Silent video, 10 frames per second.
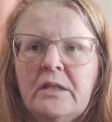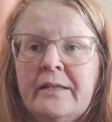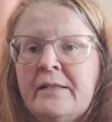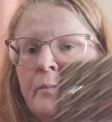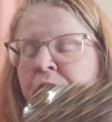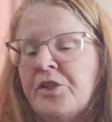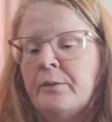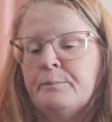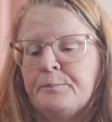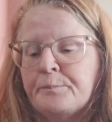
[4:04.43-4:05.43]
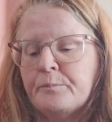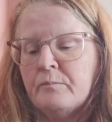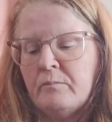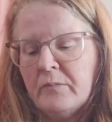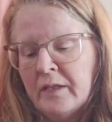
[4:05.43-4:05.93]
laser machine.
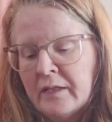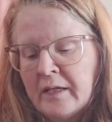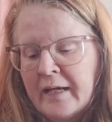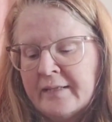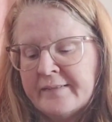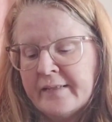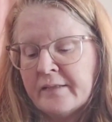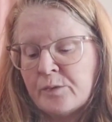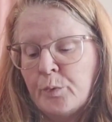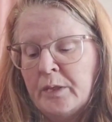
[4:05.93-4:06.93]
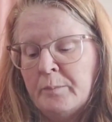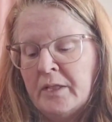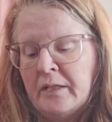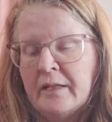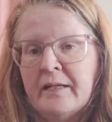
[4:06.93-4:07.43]
And it says Queen
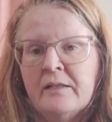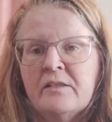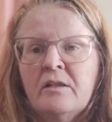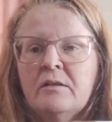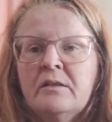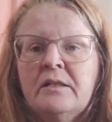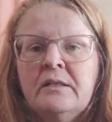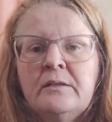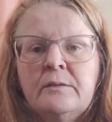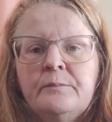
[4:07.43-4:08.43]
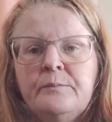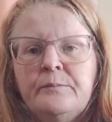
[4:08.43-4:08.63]
Bee, and it's got the